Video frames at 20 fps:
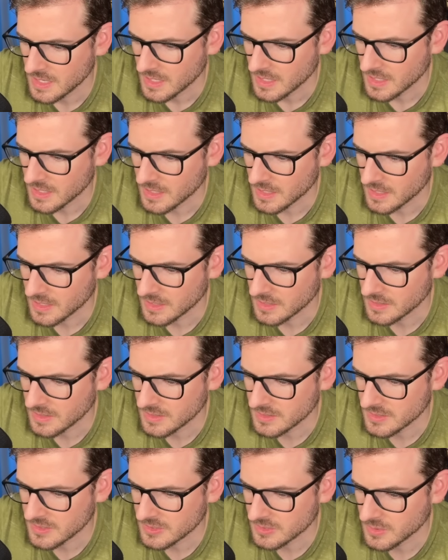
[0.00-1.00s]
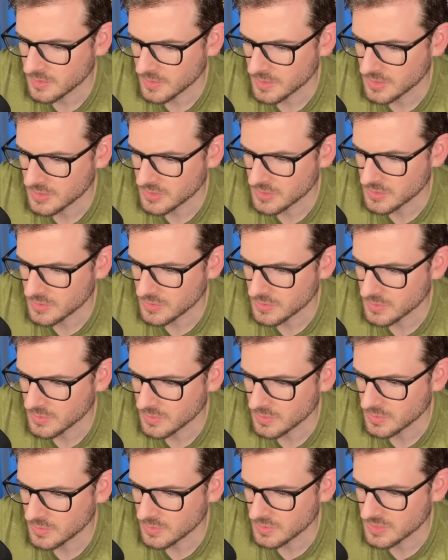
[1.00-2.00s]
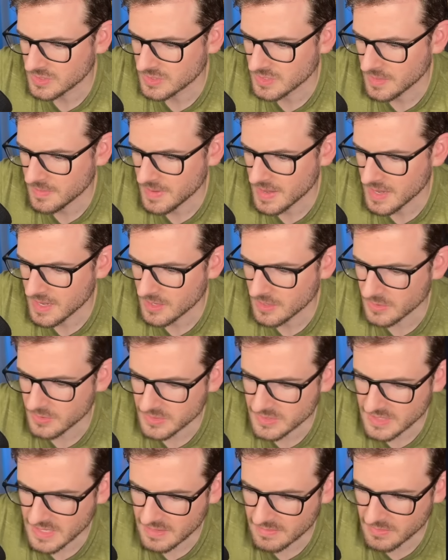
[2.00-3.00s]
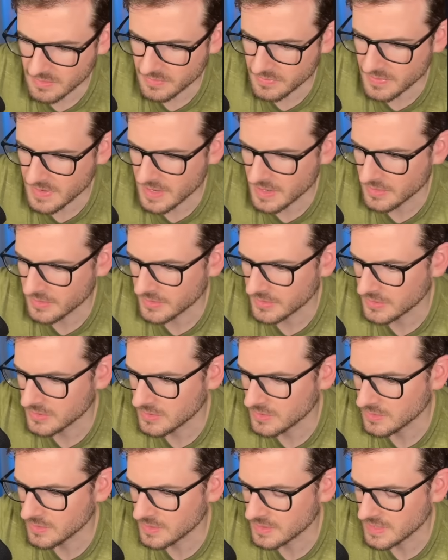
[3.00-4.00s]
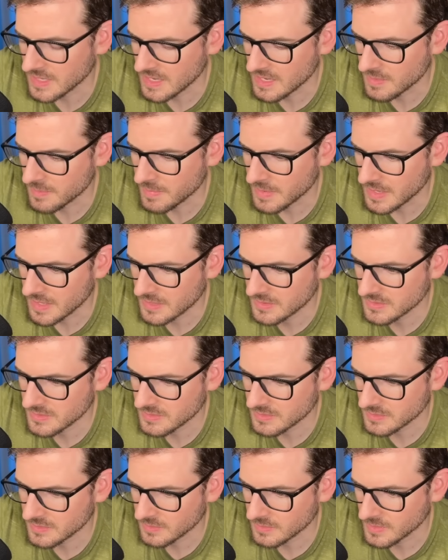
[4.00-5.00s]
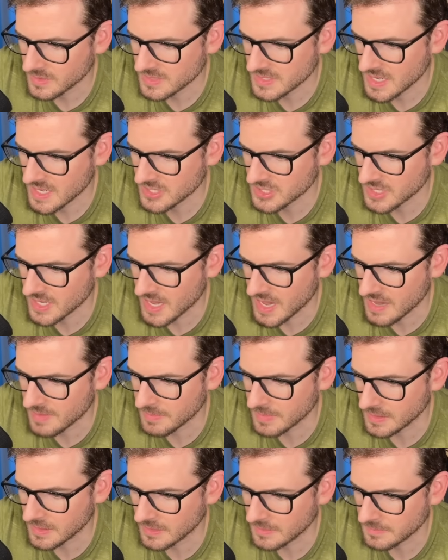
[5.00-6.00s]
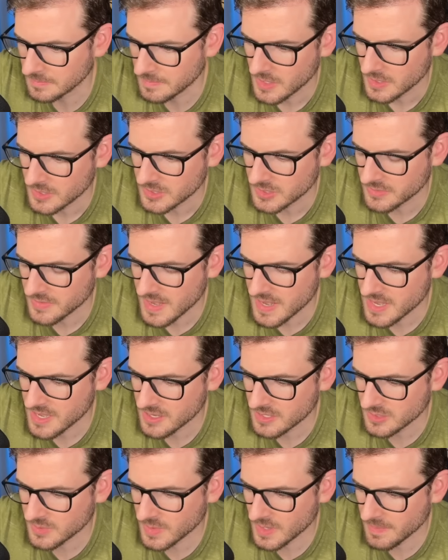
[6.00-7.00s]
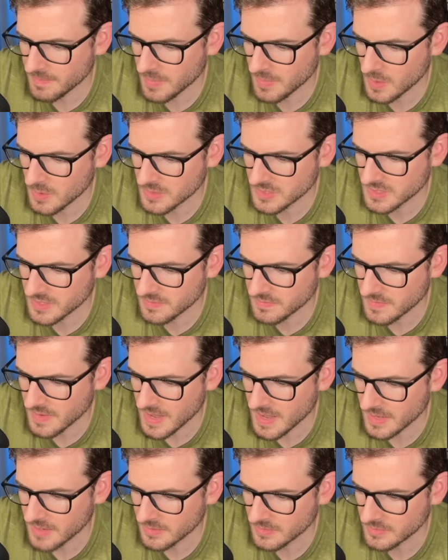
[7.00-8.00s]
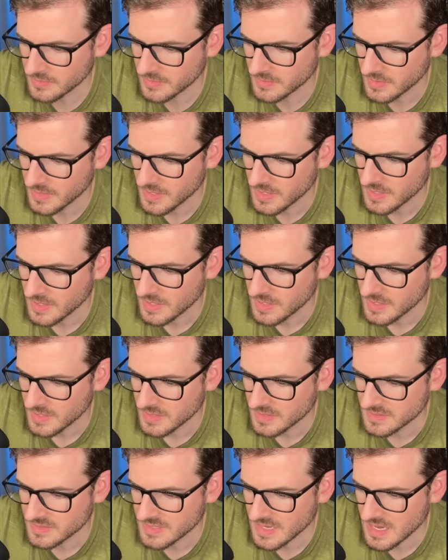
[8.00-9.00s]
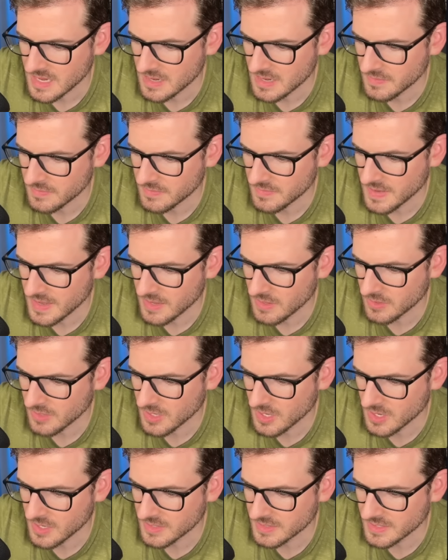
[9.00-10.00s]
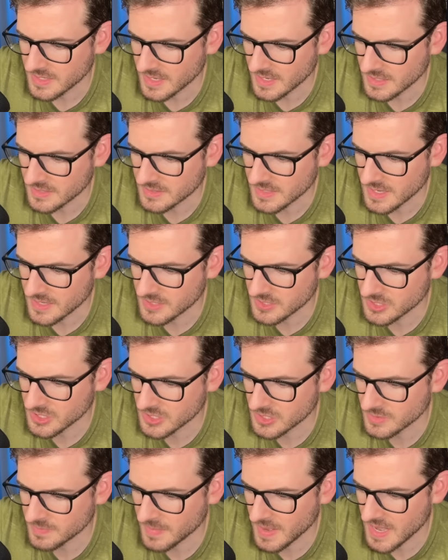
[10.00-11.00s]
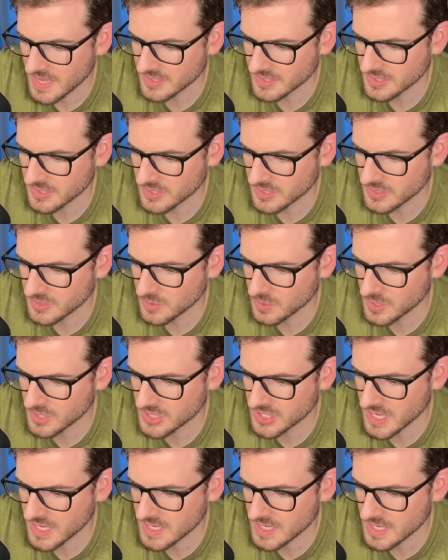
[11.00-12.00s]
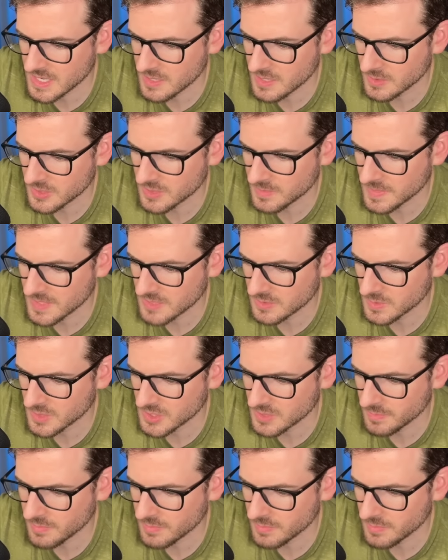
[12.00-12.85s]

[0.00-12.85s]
This is going to somehow save the file into the database. Where is that actually happening? So right here is where it posts the file. Save file context. Yeah, this just passed in the storage ID, which means we should